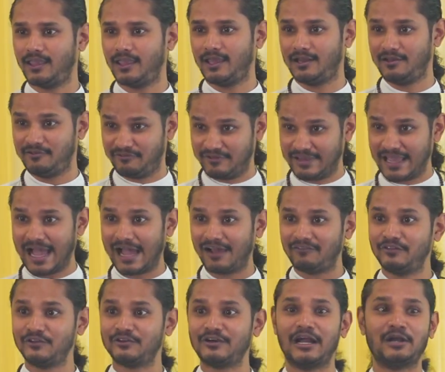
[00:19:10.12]
And if we
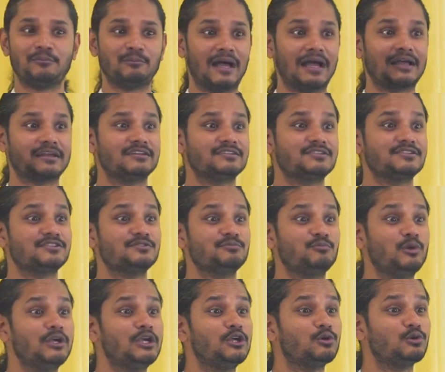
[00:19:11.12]
have the right magnetism,
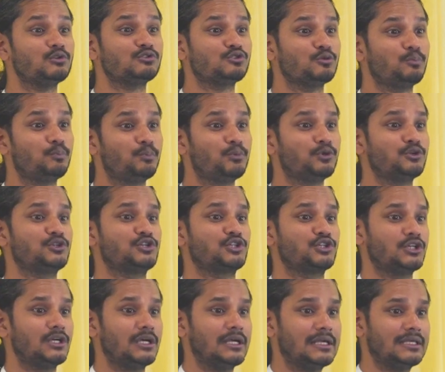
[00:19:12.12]
we can also
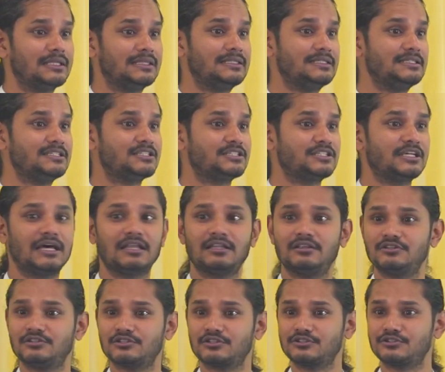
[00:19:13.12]
push these
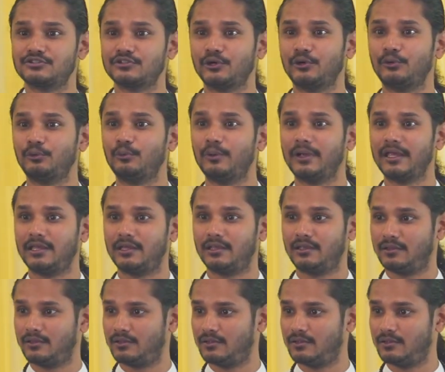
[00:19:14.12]
challenges away.